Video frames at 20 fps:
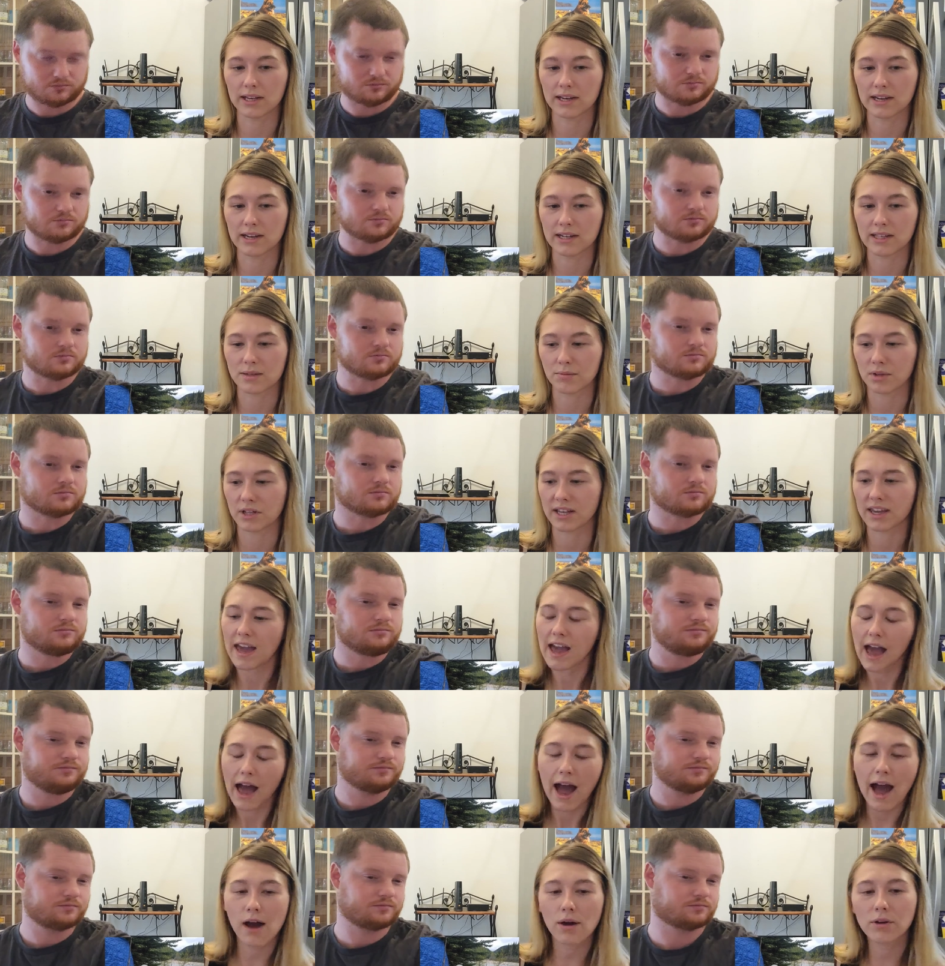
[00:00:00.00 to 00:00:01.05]
Speaker 1: idiots and be like,
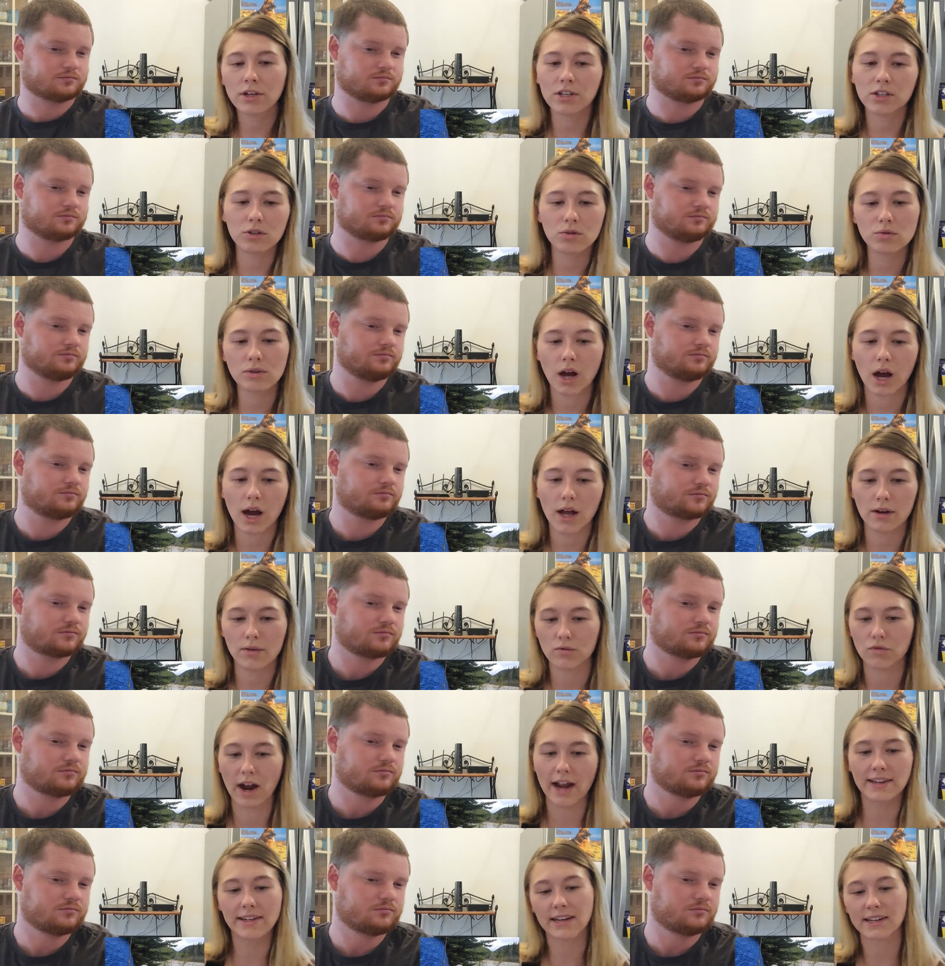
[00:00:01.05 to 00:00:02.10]
how can you not
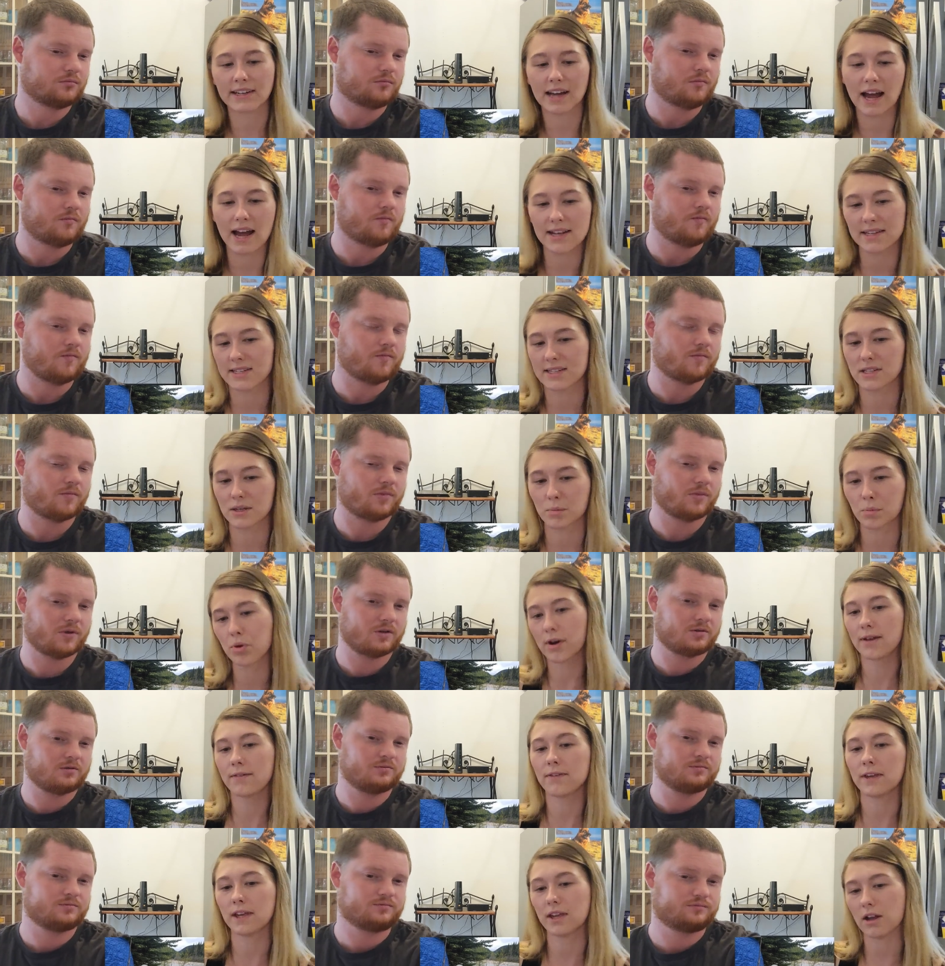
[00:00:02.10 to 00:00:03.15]
recognize the
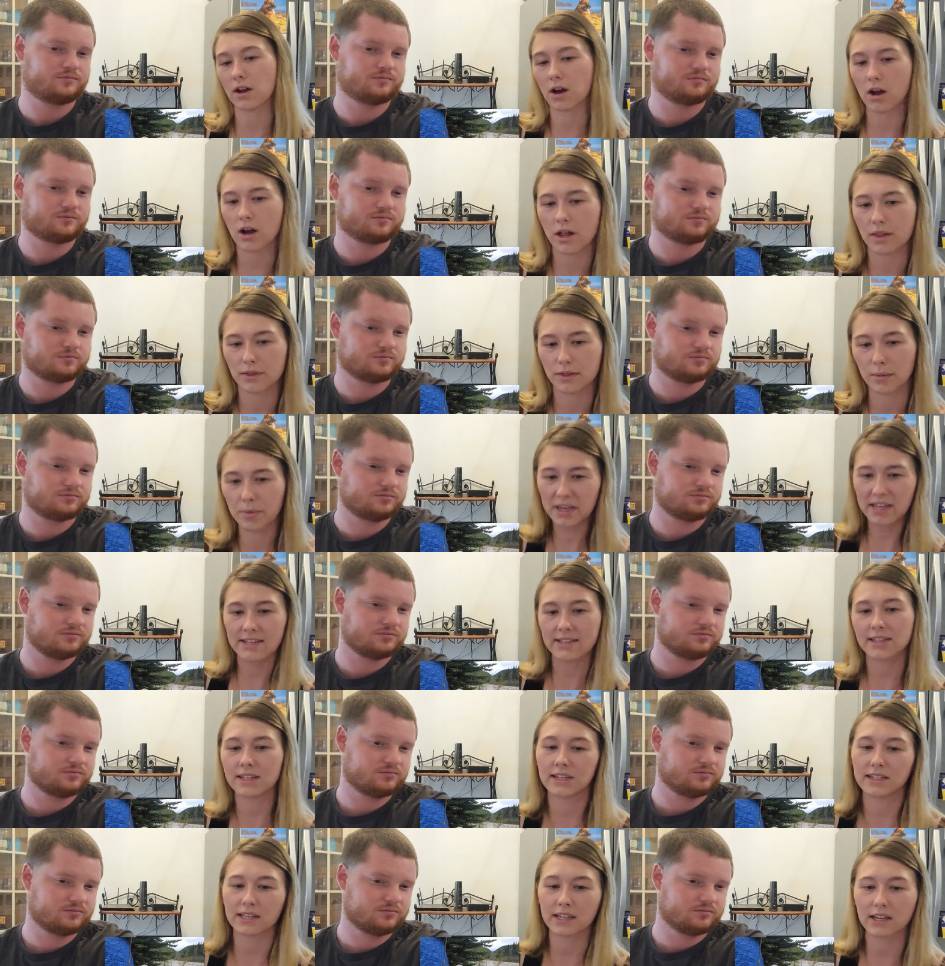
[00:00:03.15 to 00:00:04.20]
privy on the
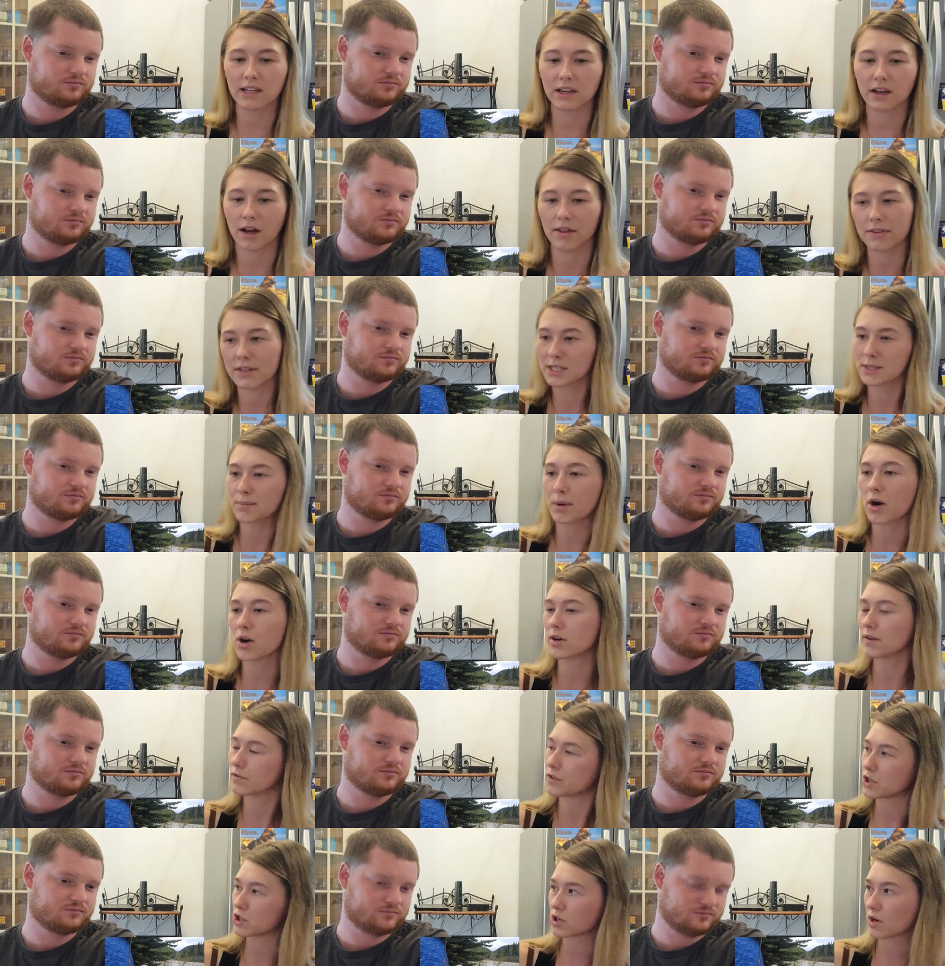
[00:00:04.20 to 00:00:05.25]
PCT on this part of the